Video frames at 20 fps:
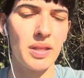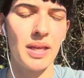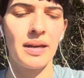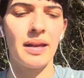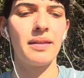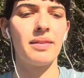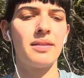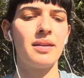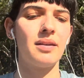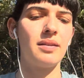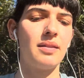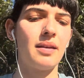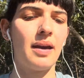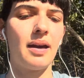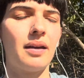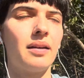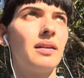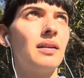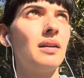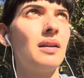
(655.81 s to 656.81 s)
And I think
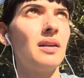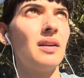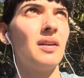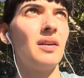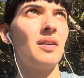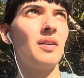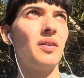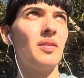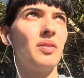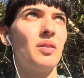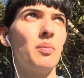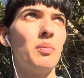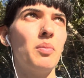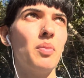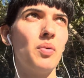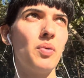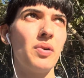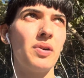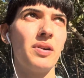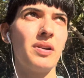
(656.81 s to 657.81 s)
that the
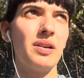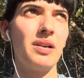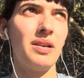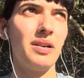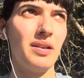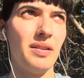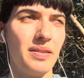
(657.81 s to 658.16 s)
more